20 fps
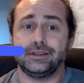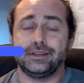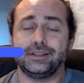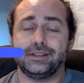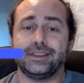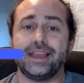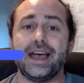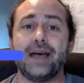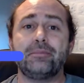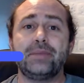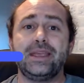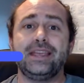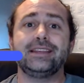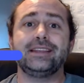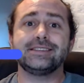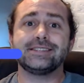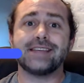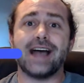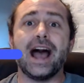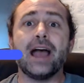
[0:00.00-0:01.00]
That
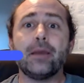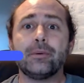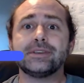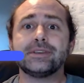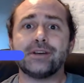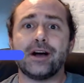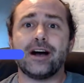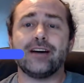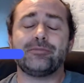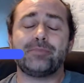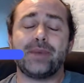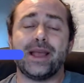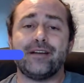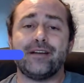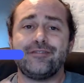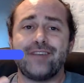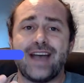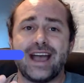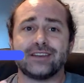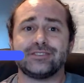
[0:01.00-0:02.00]
means I was off by a
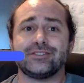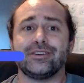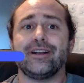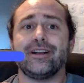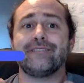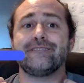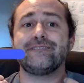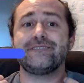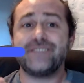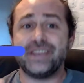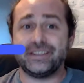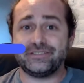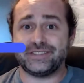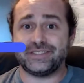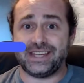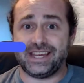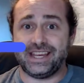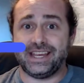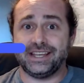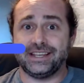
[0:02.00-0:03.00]
factor of
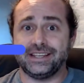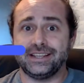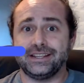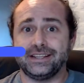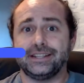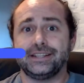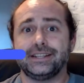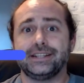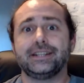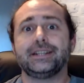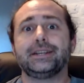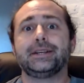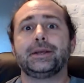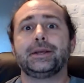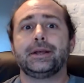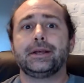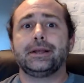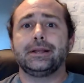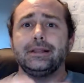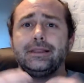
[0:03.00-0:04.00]
50.
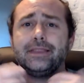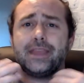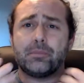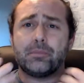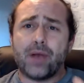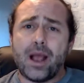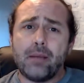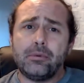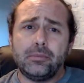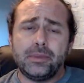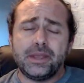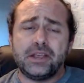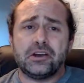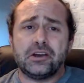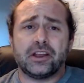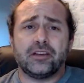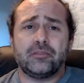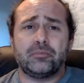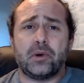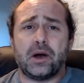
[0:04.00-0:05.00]
They probably could
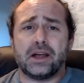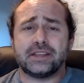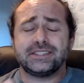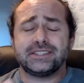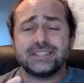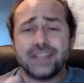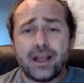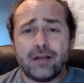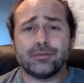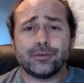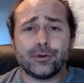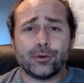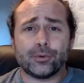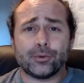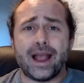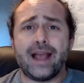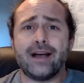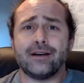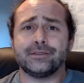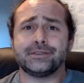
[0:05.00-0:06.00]
have bought several
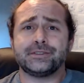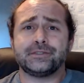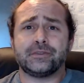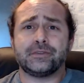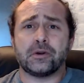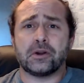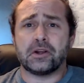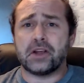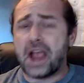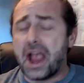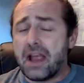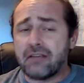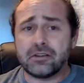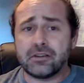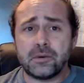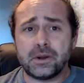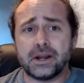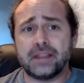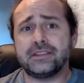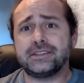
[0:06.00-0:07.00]
rounds for
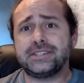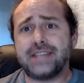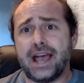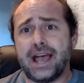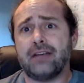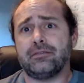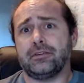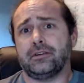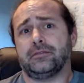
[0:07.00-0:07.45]
everyone in the tavern